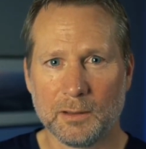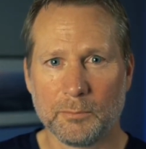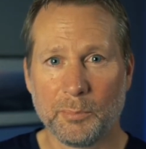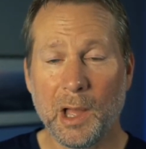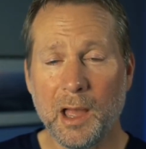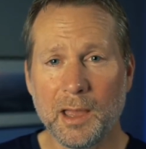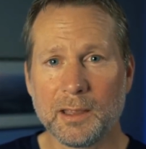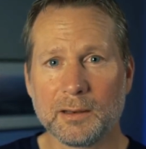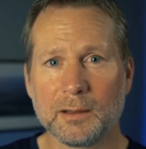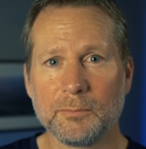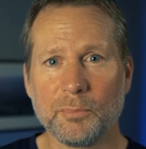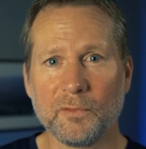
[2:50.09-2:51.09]

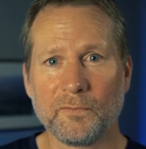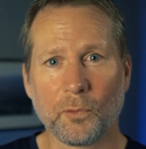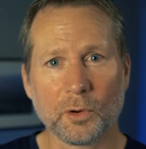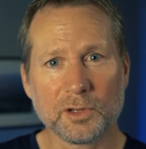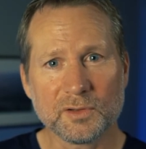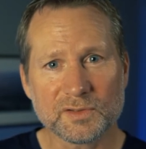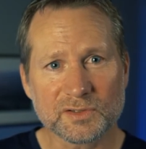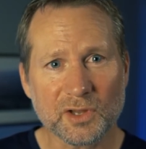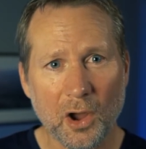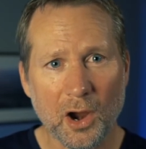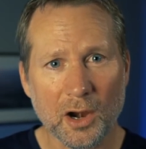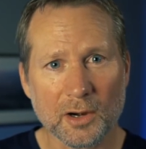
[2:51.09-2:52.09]
But before you
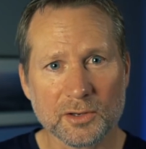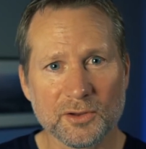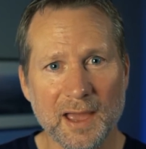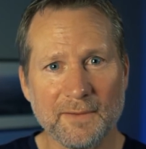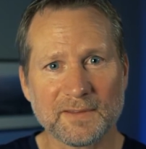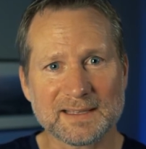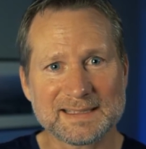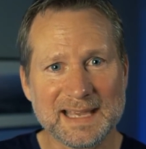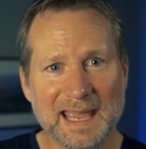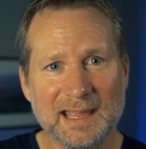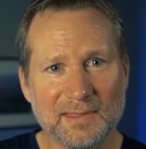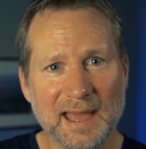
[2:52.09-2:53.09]
start, you have to
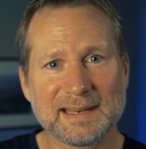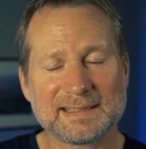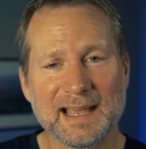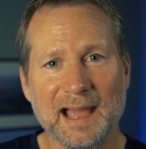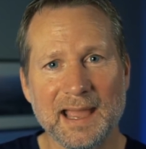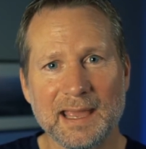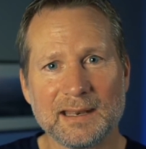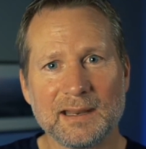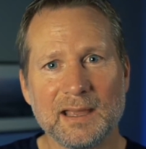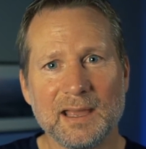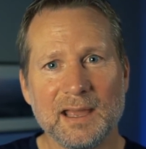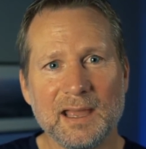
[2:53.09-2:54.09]
take that diet
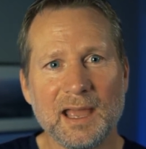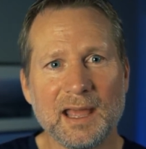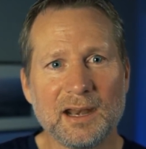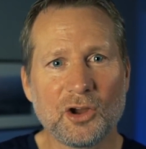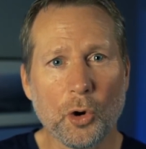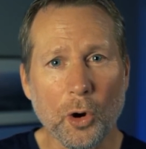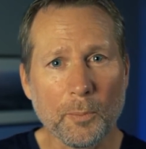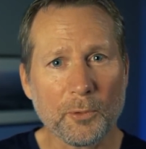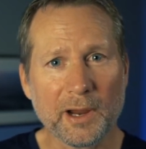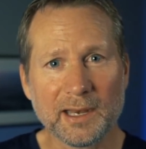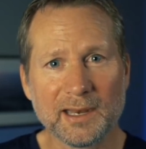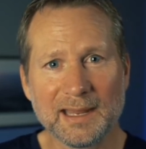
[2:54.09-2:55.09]
and
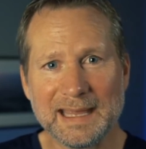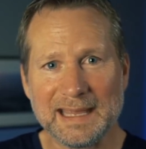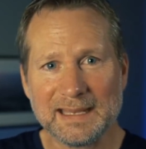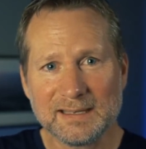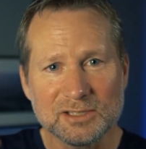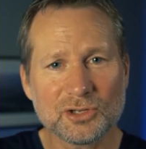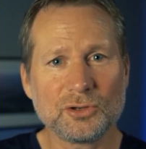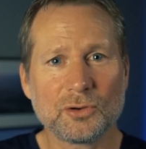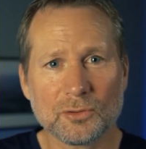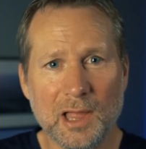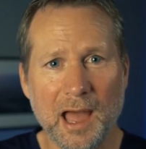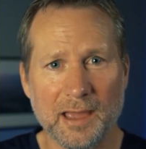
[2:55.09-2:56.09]
incorporate it into your
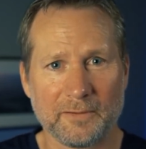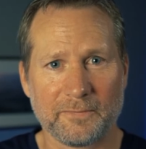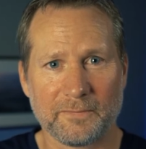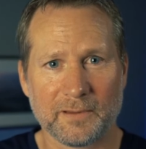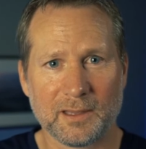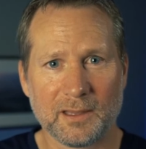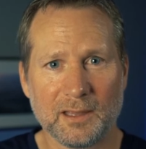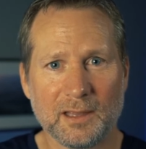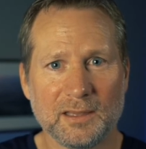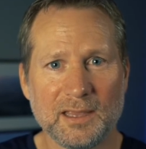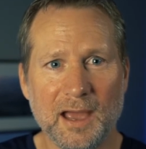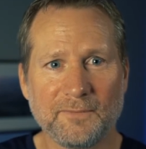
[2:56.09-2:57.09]
life.
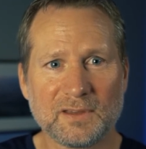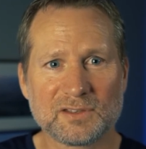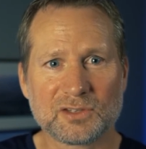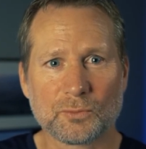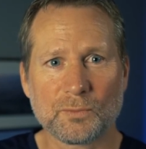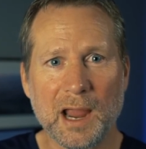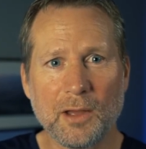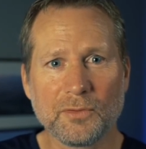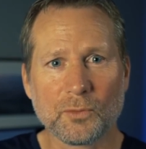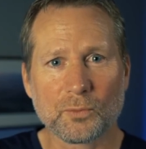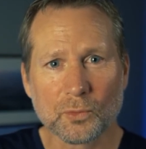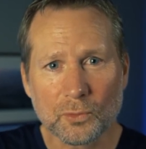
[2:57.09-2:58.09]
You have to surround
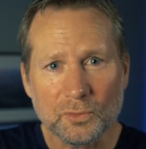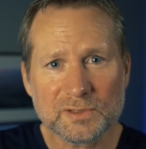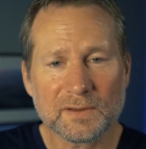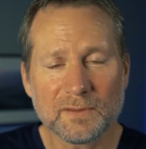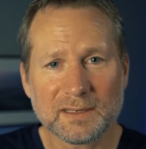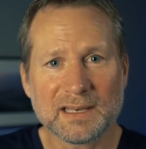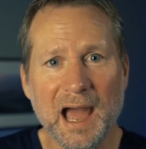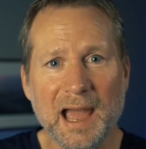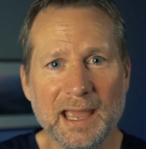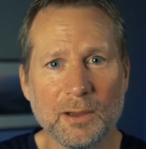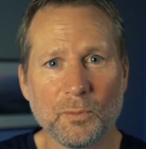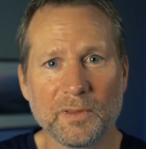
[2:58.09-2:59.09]
the rules of the
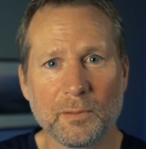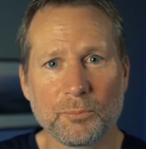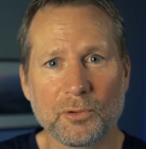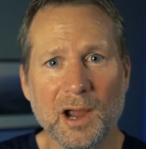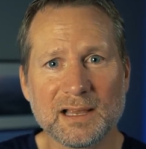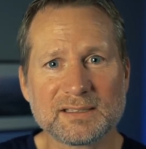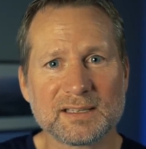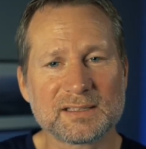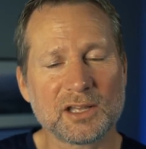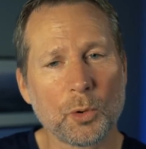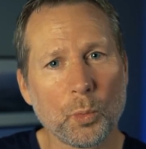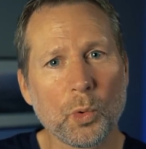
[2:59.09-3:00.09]
diet with a process
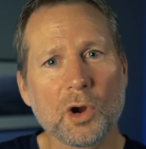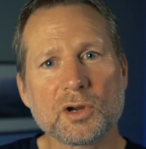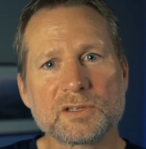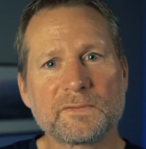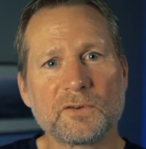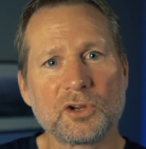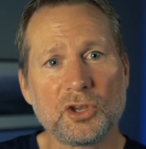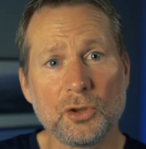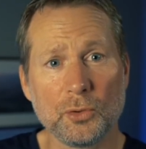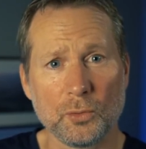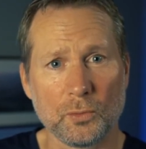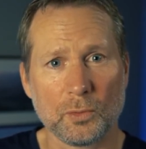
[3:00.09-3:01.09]
that works for
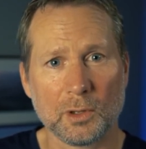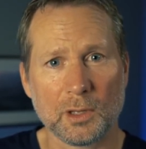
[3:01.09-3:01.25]
you.